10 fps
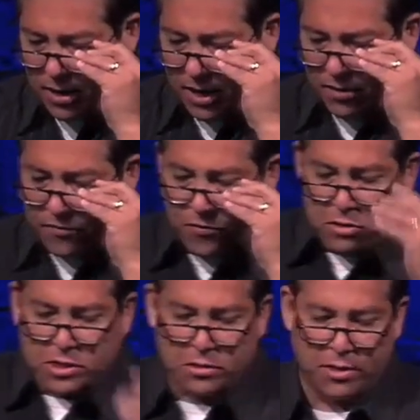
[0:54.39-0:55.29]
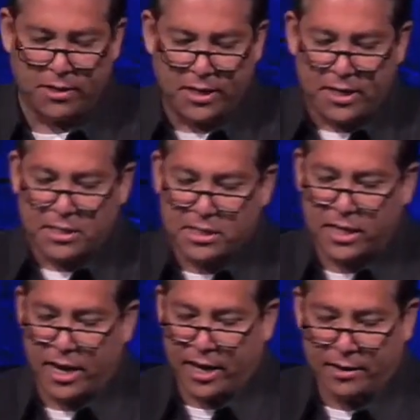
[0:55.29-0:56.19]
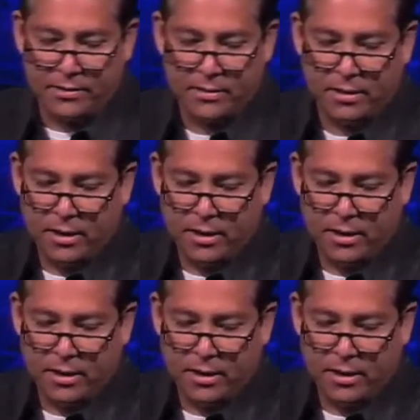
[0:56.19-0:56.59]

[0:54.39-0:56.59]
In First Corinthians ten,